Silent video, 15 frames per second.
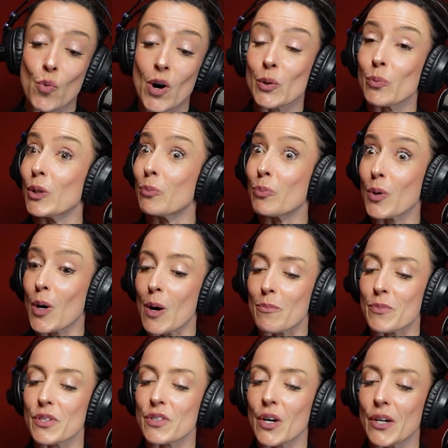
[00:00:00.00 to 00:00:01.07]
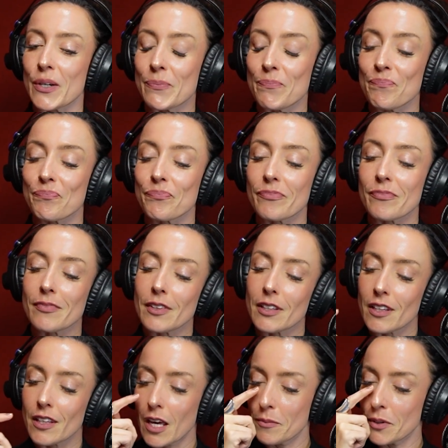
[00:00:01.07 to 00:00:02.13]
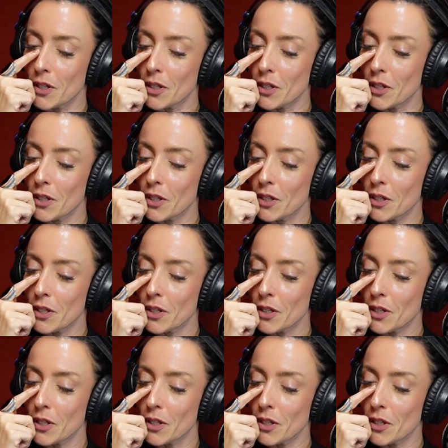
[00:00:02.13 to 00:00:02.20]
one-word prompts. So I'm